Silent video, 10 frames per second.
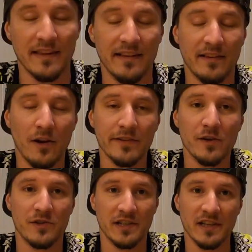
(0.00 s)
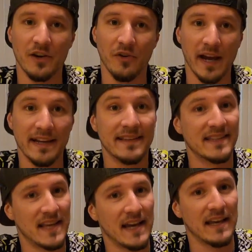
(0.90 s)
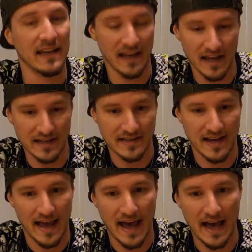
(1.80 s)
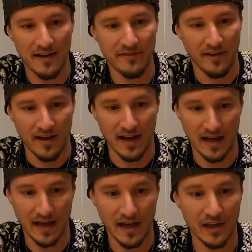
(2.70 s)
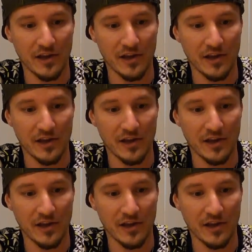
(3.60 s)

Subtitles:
This is also just a great second gun to have, a